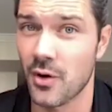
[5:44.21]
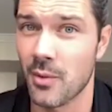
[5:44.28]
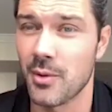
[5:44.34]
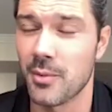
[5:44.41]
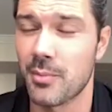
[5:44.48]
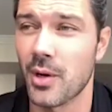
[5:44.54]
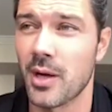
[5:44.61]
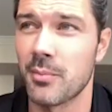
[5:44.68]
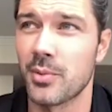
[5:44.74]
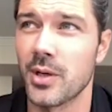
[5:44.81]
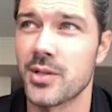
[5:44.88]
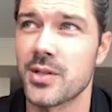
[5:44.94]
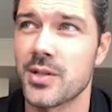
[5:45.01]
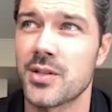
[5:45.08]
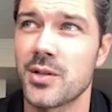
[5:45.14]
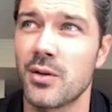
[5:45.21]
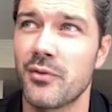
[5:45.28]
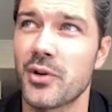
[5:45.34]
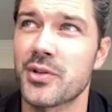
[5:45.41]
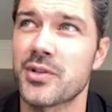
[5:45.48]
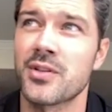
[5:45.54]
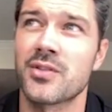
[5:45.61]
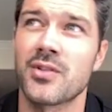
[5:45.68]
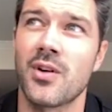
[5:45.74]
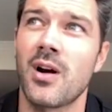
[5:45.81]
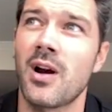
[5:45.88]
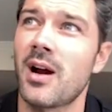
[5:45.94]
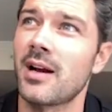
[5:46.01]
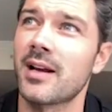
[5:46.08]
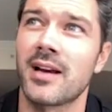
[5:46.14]
is from the Pride and Prejudice universe. Yeah. And
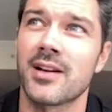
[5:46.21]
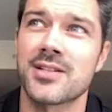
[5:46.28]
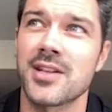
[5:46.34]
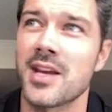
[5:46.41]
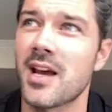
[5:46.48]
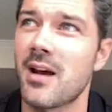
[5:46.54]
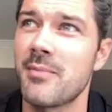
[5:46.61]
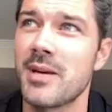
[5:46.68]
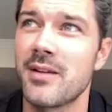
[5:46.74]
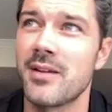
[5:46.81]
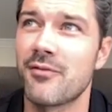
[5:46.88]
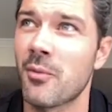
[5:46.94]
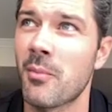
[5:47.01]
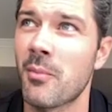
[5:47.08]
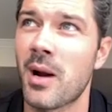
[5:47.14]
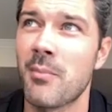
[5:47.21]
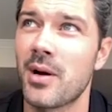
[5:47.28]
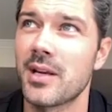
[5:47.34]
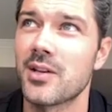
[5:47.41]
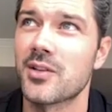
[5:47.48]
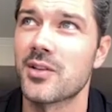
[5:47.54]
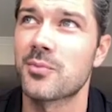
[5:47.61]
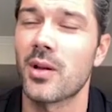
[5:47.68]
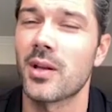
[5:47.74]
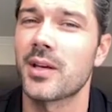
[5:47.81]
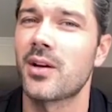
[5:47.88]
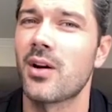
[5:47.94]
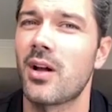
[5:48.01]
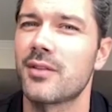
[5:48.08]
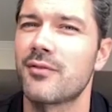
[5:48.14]
so I got to yeah. say, I mean, for my money, it's
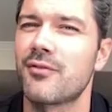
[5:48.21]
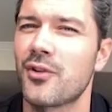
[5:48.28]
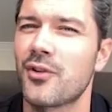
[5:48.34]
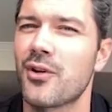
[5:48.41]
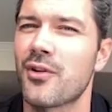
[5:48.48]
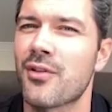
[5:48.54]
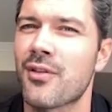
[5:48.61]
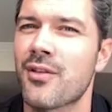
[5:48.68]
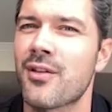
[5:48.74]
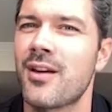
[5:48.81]
probably Colin Firth